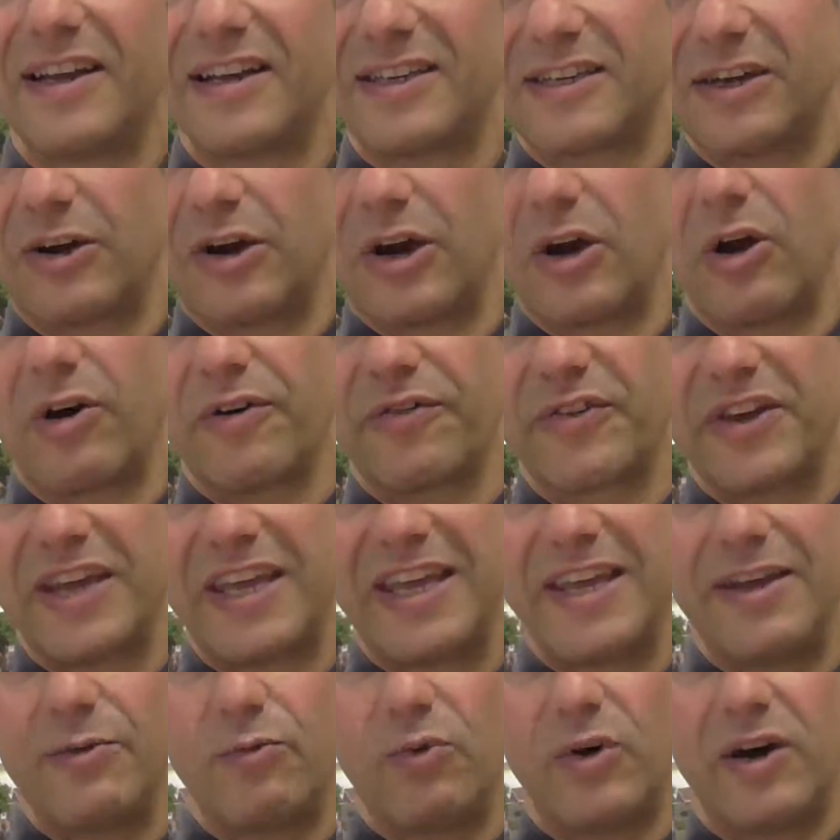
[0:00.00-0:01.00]
So a lot of
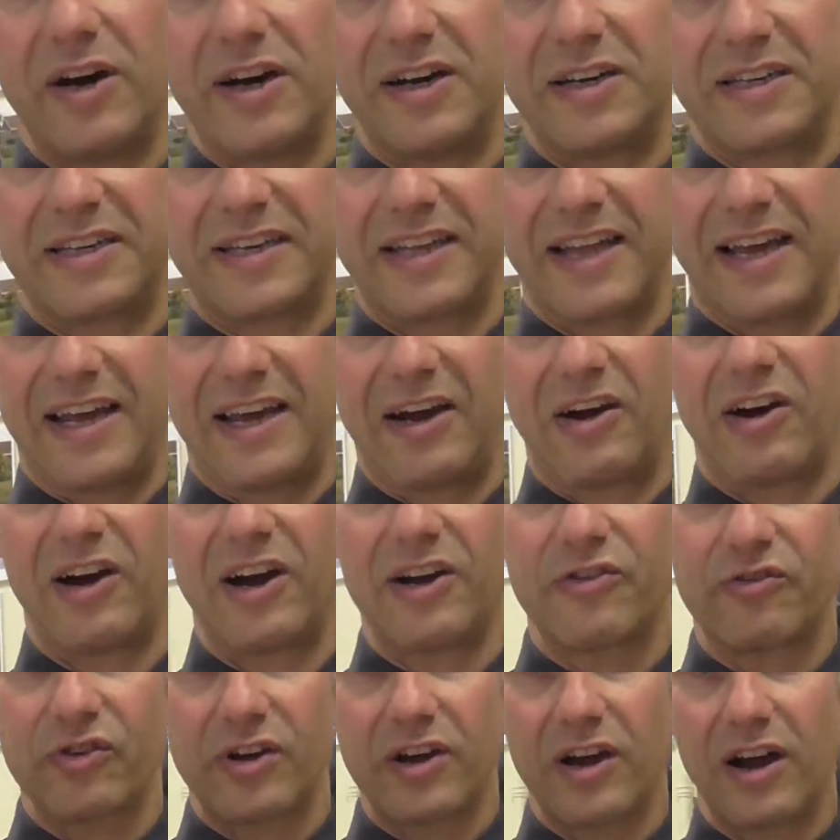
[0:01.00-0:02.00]
key words there:
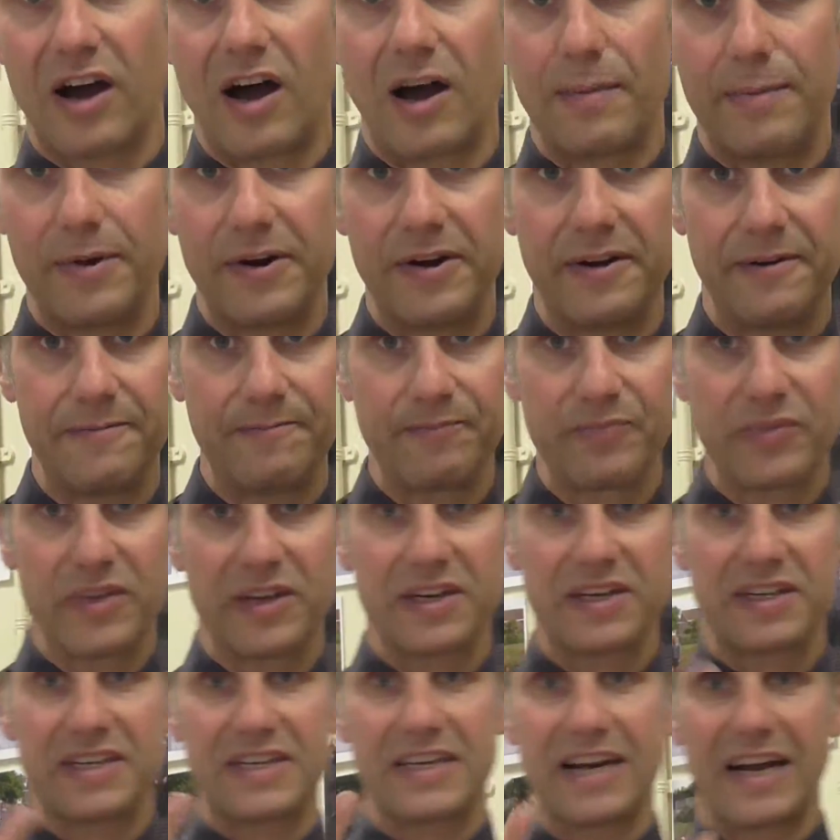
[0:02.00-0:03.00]
hydrocarbon,
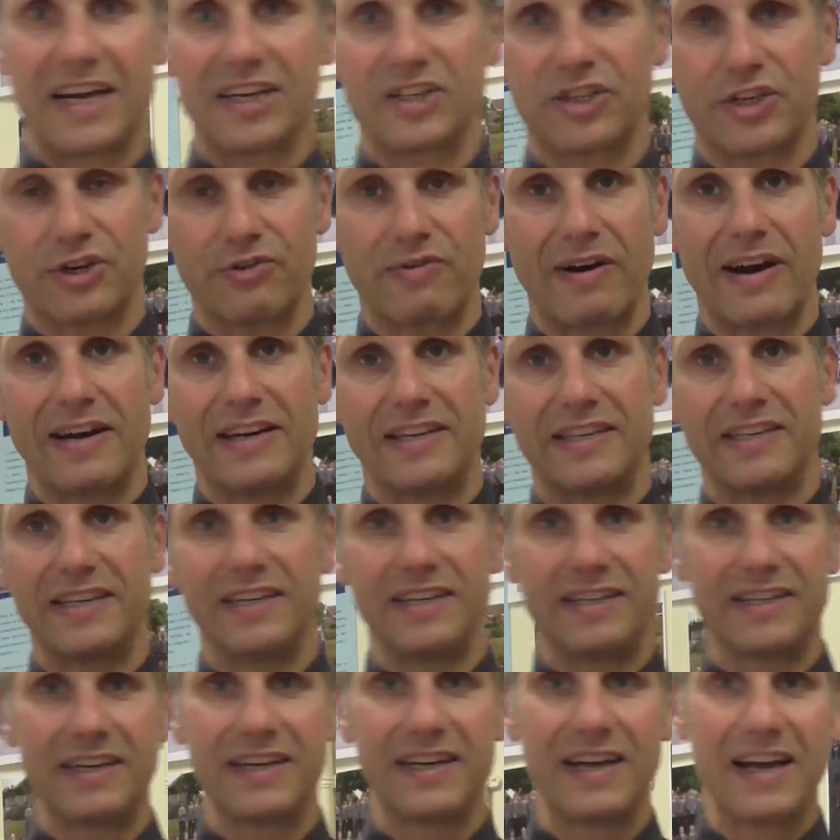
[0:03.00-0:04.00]

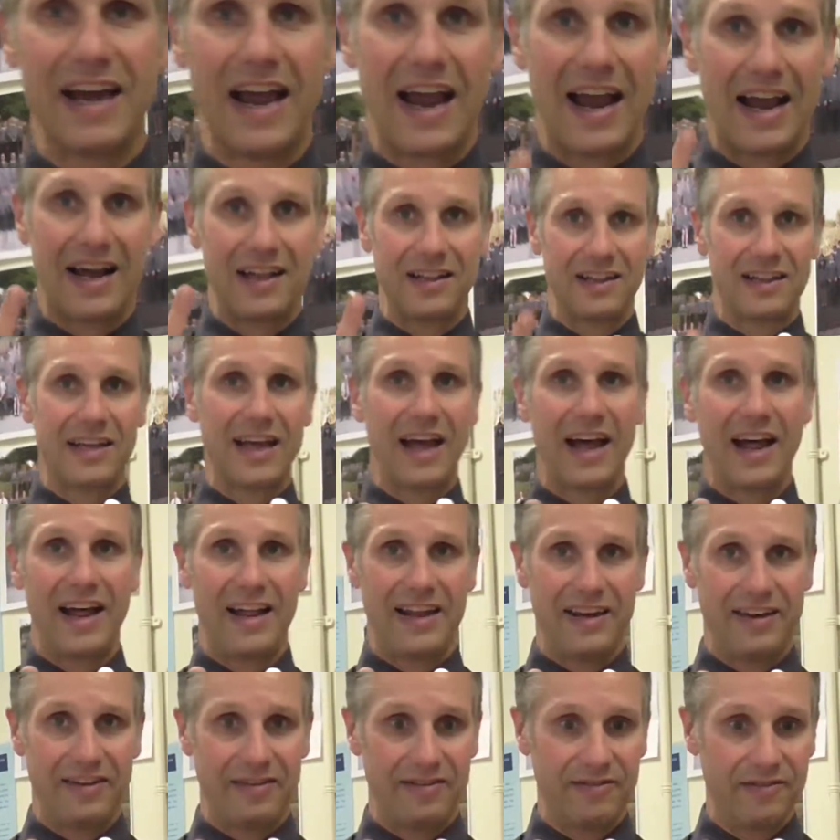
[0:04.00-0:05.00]
saturated,
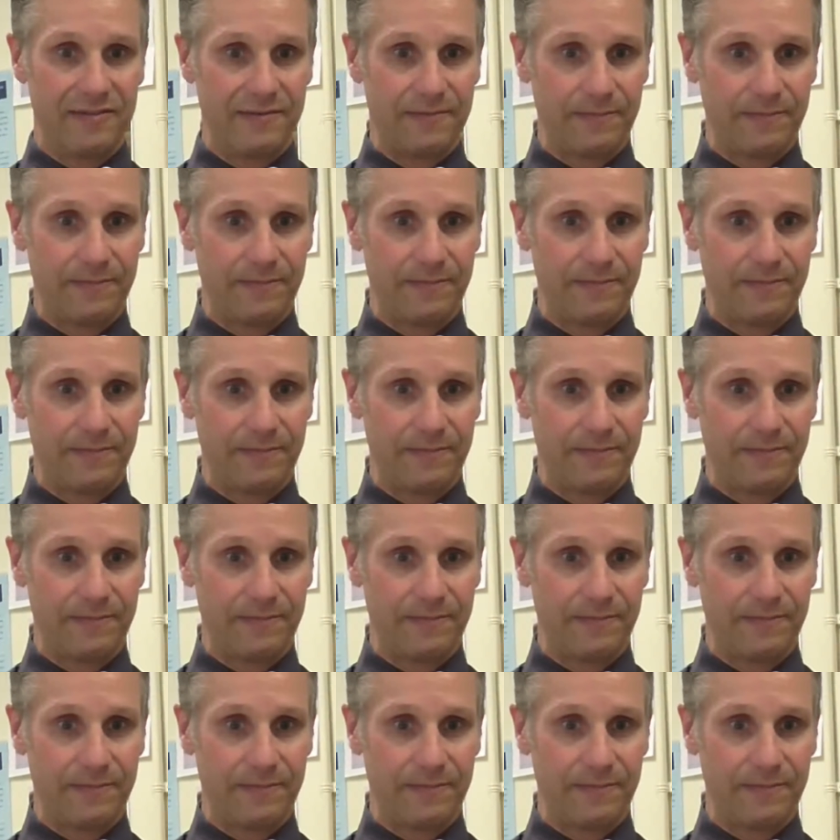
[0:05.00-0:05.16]
alkane.